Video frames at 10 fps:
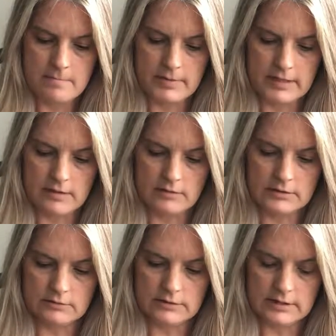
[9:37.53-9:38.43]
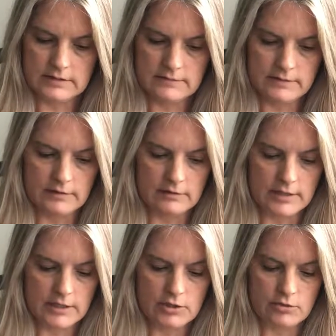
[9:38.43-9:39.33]
But it also does feel
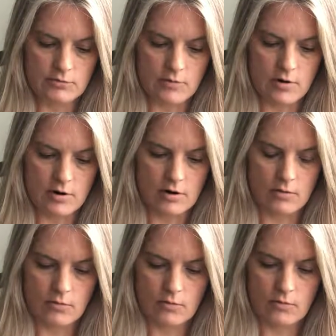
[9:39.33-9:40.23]
like you are